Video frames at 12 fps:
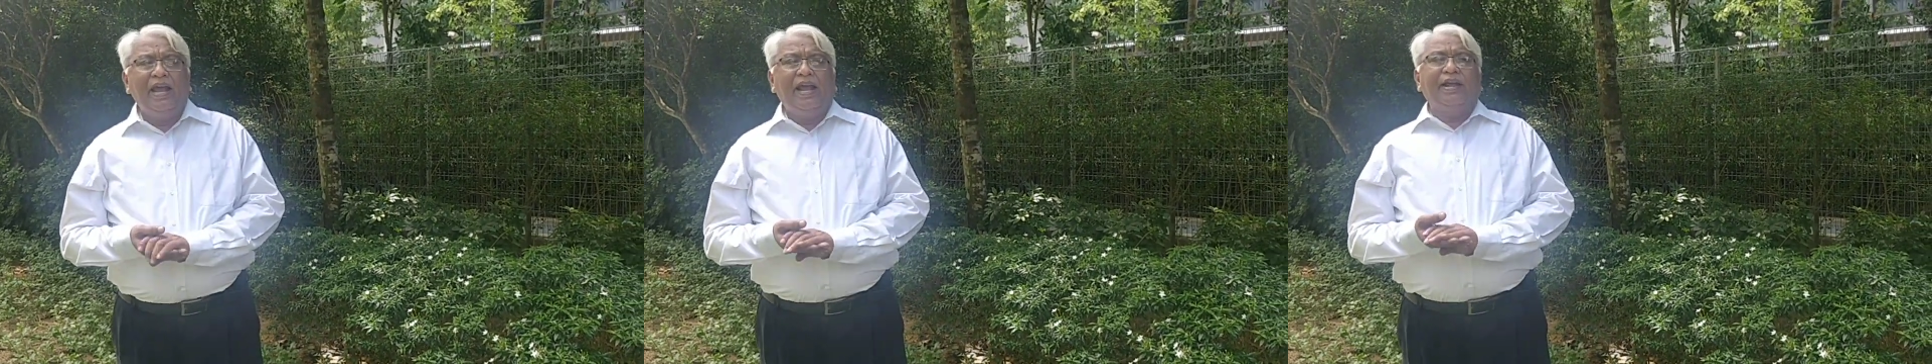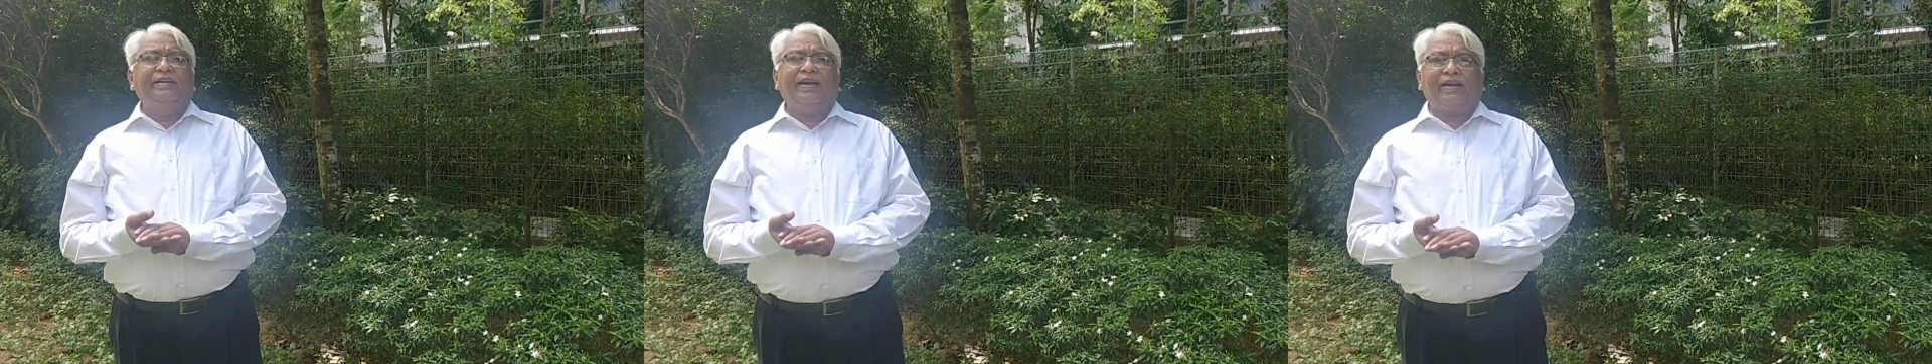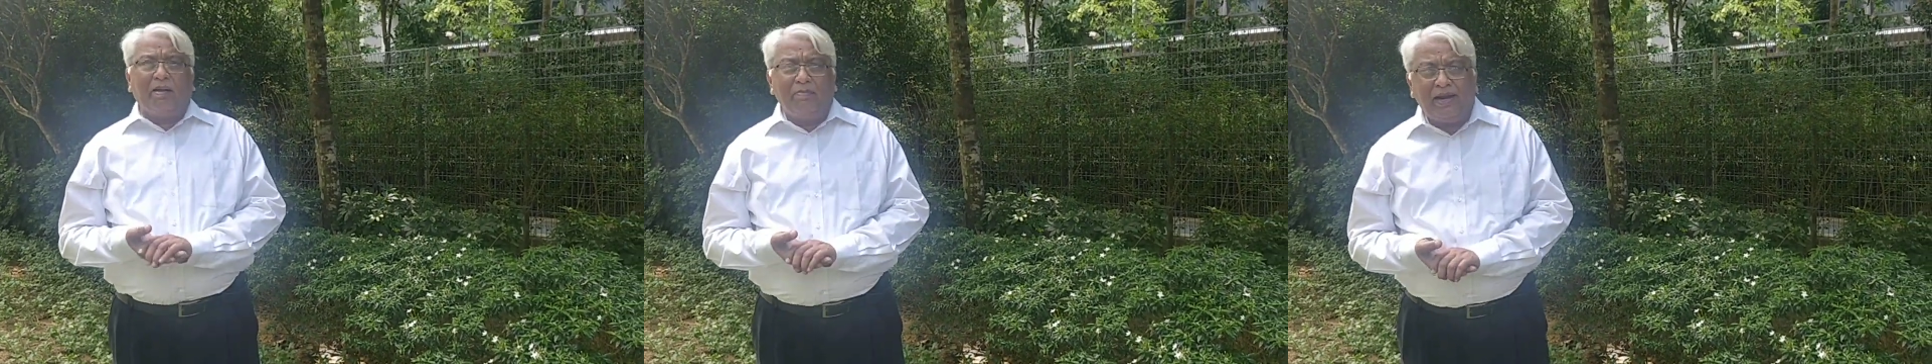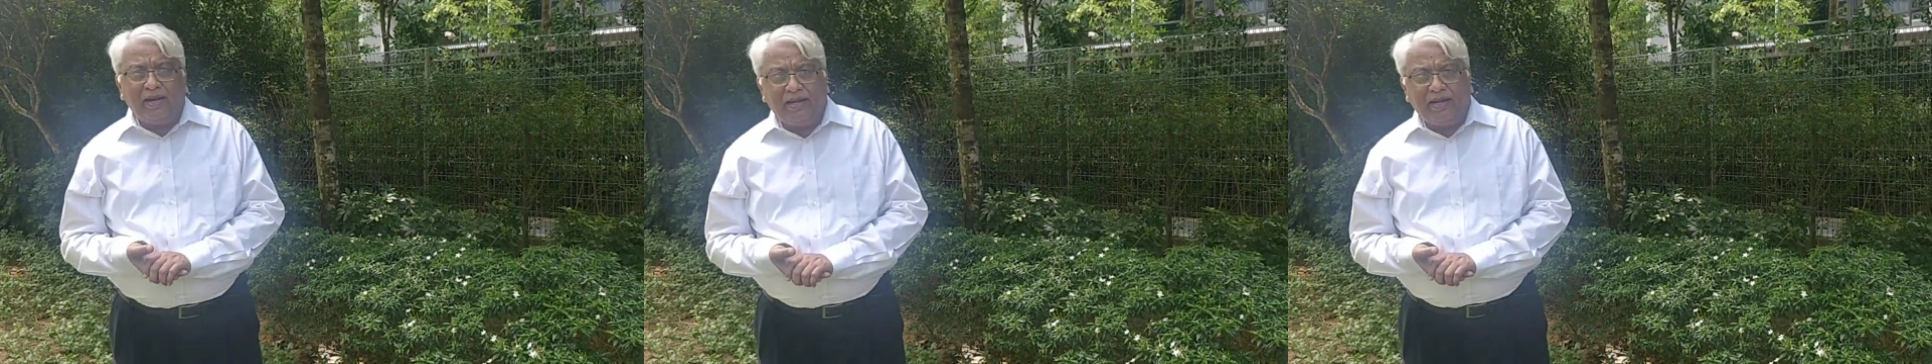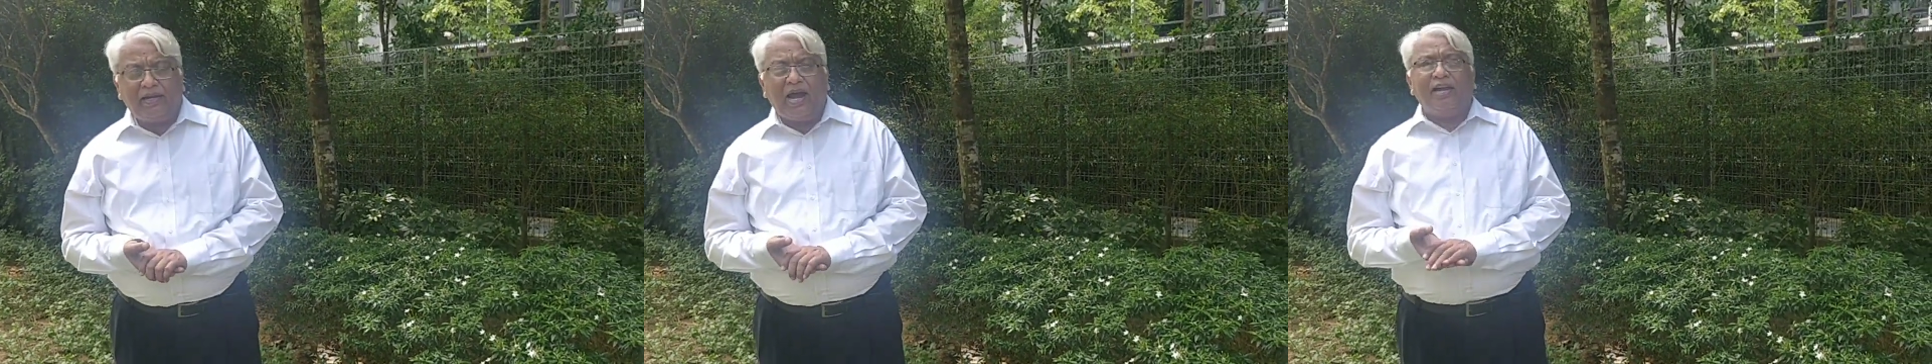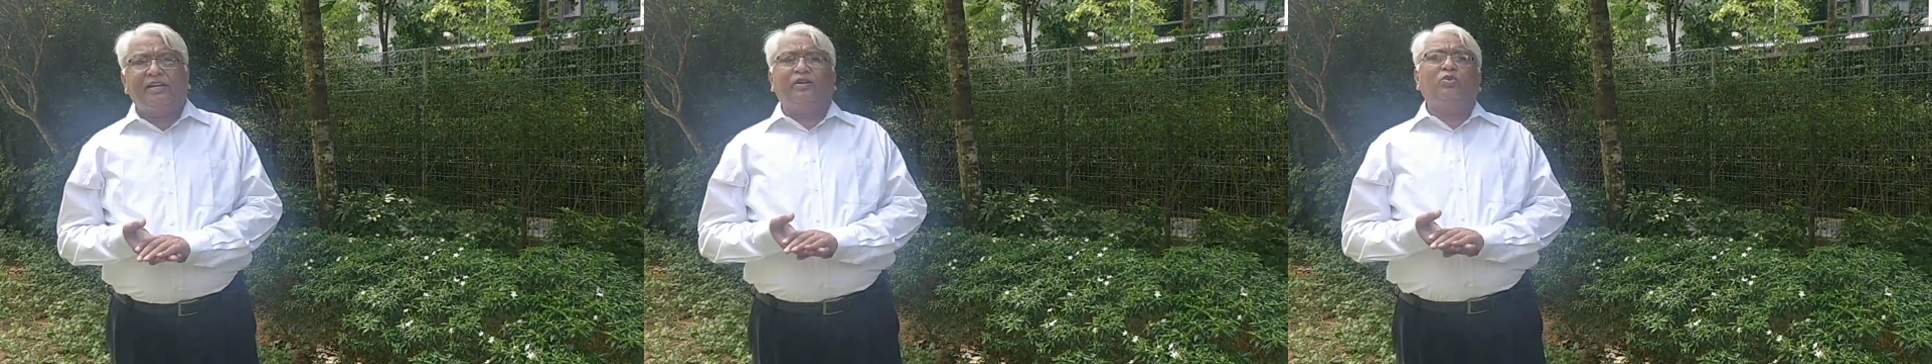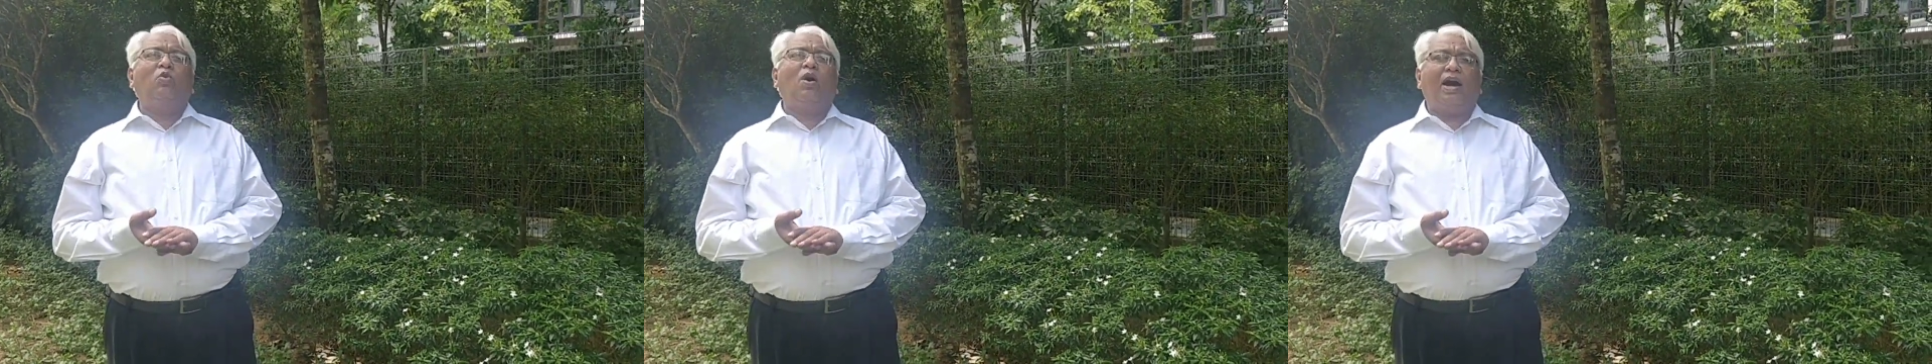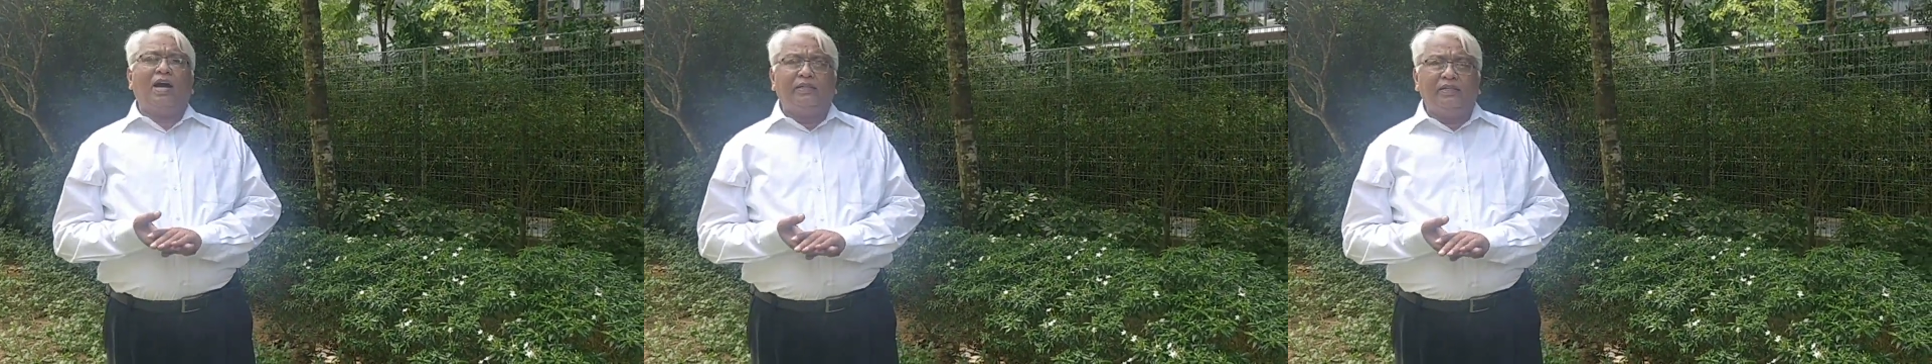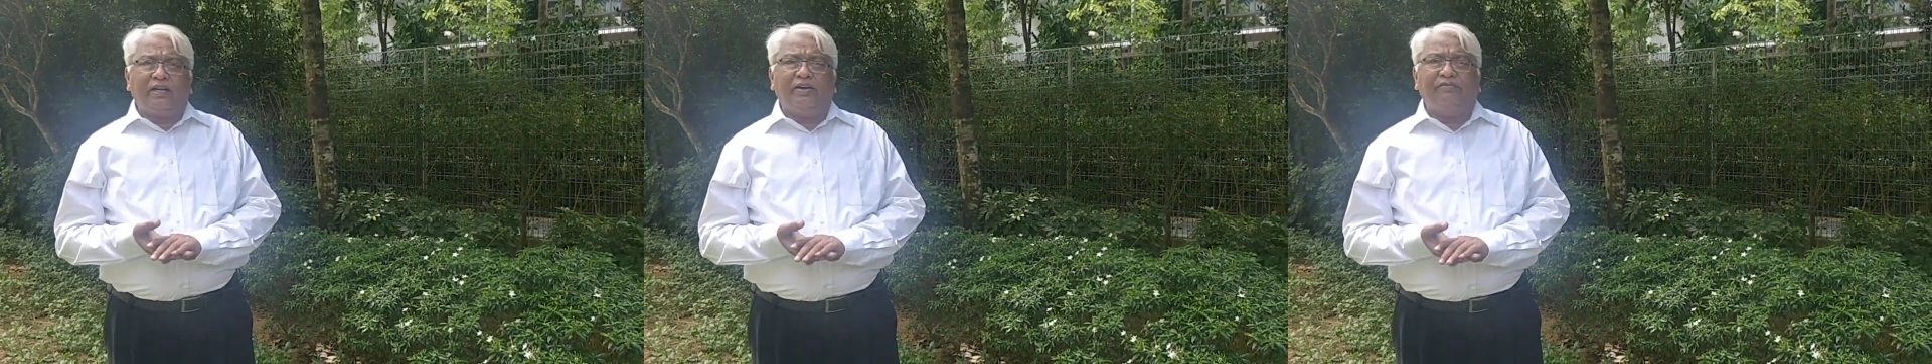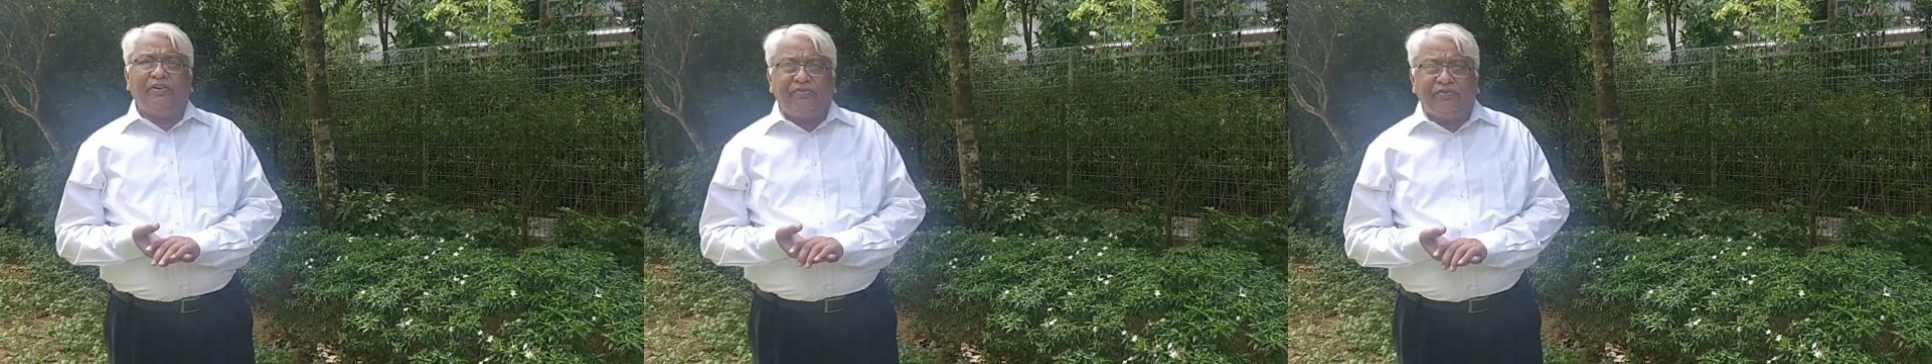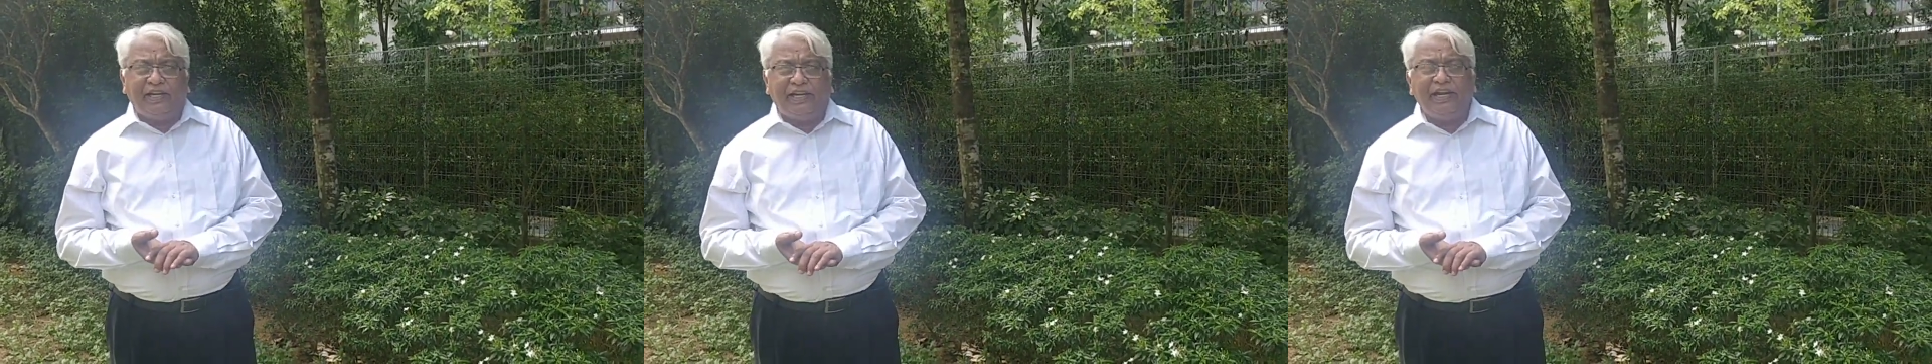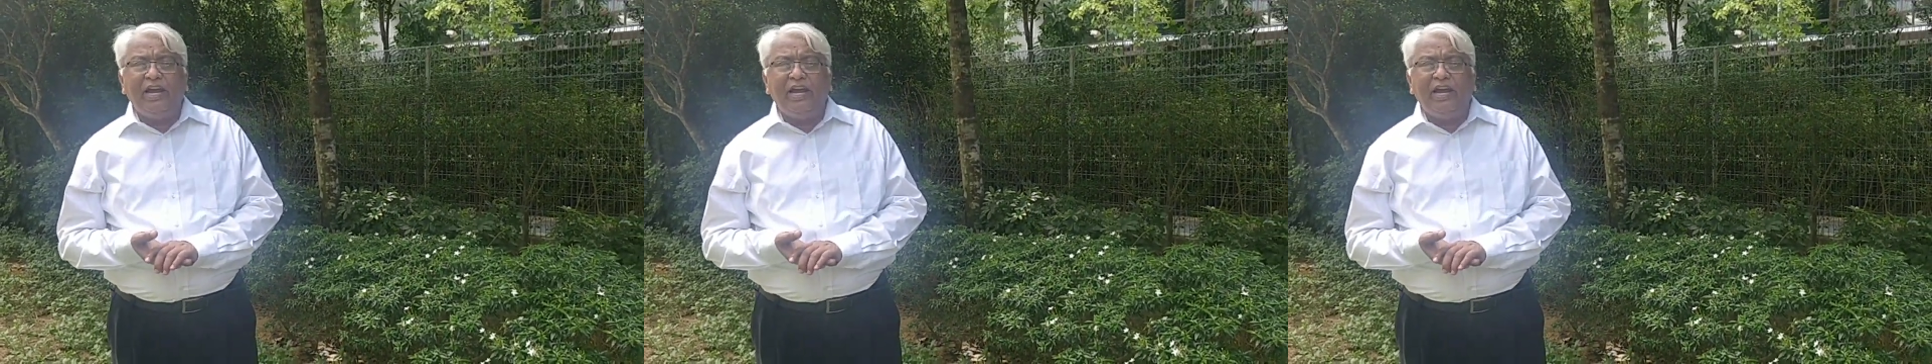is recommended at 250